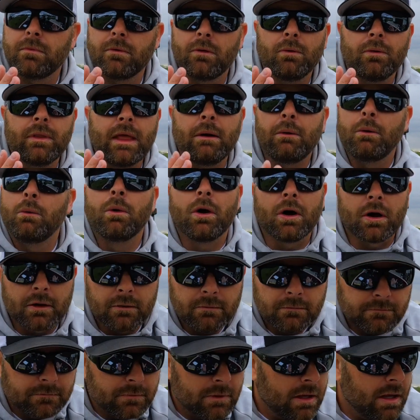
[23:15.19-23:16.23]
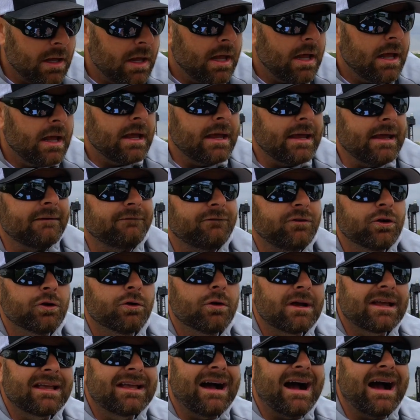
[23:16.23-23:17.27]
That will work. If you're
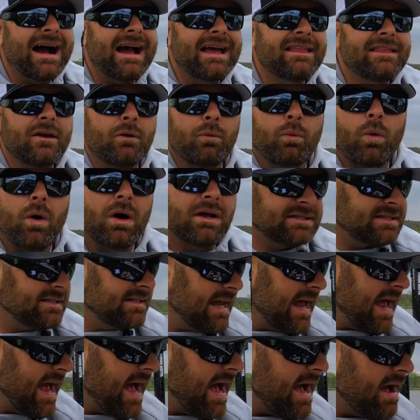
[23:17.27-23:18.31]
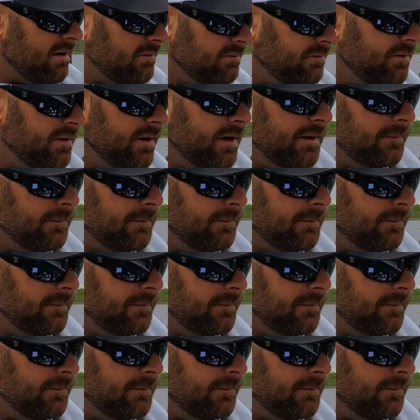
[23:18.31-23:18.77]
a guy that wants to have